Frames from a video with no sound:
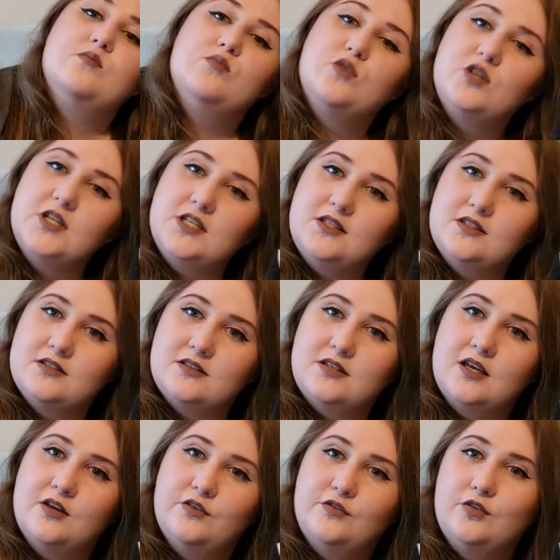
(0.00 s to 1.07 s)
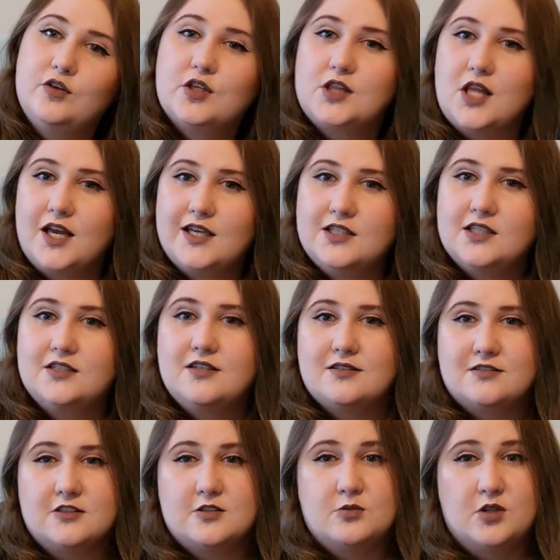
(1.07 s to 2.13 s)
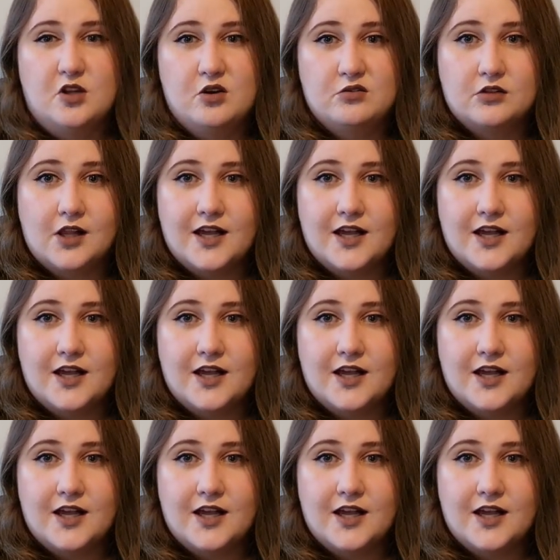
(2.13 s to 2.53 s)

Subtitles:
Maurice, for a glider, doesn't do a lot of